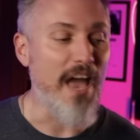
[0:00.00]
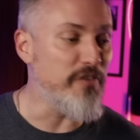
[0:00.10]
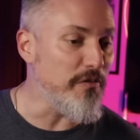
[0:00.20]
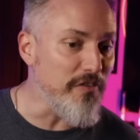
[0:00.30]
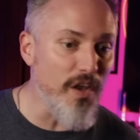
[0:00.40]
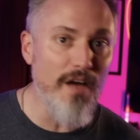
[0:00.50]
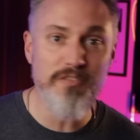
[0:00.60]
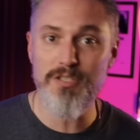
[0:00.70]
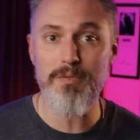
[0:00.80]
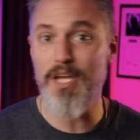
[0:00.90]
If you've
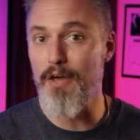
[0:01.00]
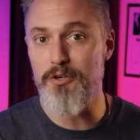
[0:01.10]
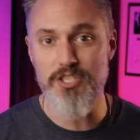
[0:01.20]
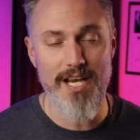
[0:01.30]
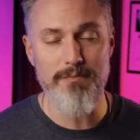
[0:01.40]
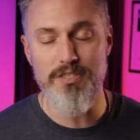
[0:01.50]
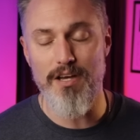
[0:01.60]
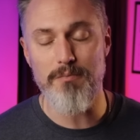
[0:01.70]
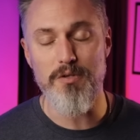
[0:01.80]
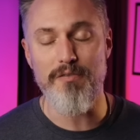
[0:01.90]
loved some of the other James
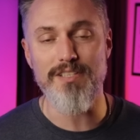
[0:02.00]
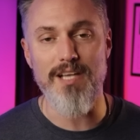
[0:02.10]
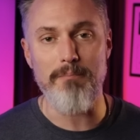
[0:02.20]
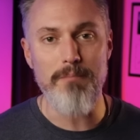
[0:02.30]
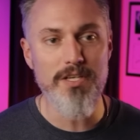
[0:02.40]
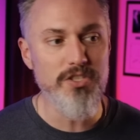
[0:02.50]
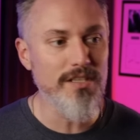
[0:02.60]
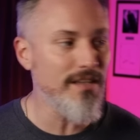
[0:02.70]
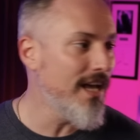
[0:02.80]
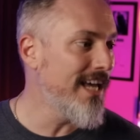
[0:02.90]
Gunn movies I
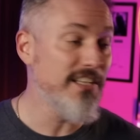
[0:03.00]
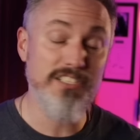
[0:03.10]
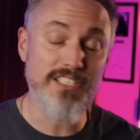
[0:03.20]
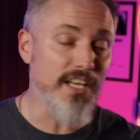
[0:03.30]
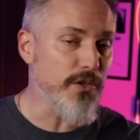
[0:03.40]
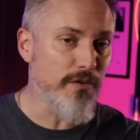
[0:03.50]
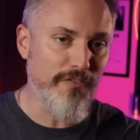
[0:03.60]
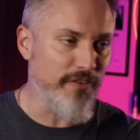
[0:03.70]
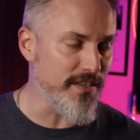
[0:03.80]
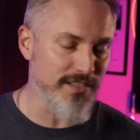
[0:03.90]
mentioned, Slither
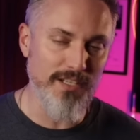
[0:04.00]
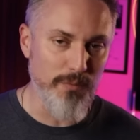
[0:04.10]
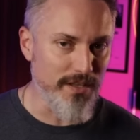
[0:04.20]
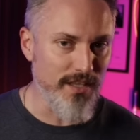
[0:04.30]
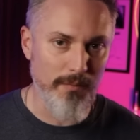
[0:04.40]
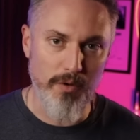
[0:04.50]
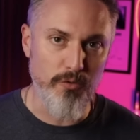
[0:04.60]
fits in with them